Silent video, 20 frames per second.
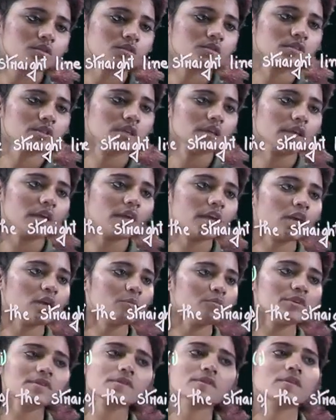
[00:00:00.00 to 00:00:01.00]
see
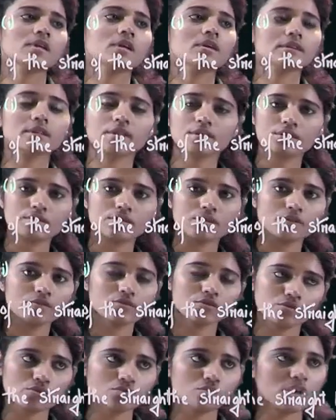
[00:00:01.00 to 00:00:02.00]
A, B, C are
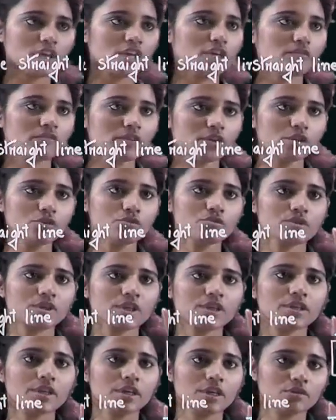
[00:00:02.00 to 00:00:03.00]
constants. So, any value you
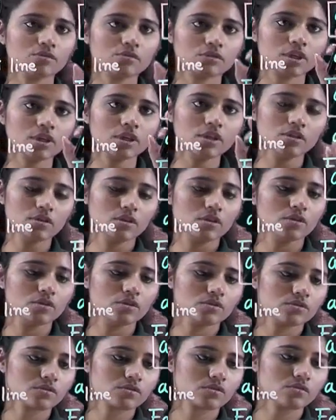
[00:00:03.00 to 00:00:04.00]
can take, okay?
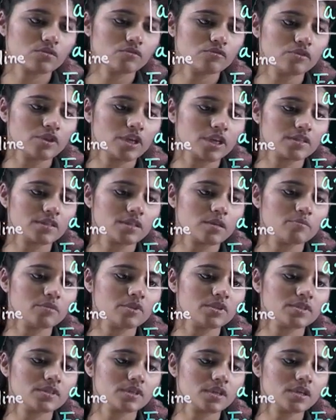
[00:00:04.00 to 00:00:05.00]
So, for
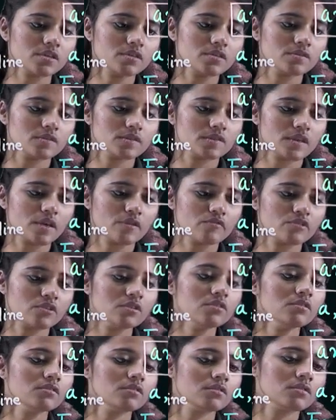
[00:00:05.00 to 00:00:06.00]
example, say
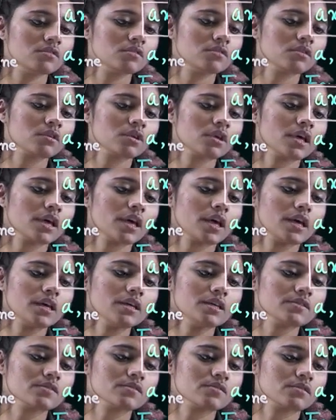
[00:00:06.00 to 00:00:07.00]

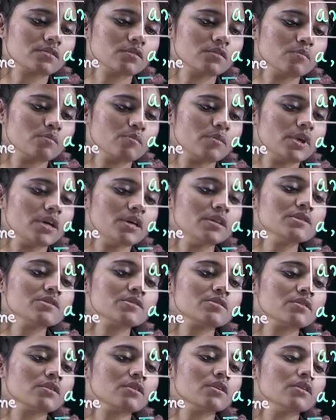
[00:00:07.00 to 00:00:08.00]
7x
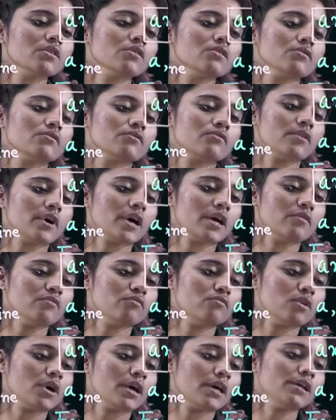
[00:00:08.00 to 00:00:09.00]
plus
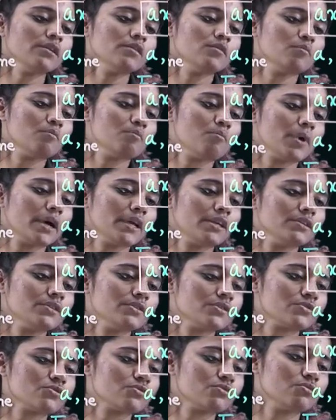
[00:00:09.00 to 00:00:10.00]
5y
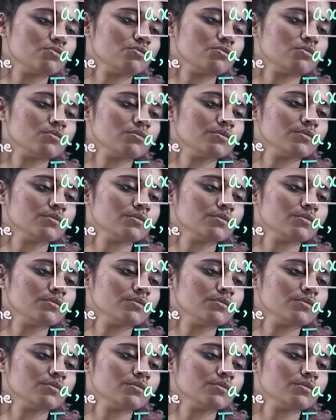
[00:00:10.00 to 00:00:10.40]
minus 2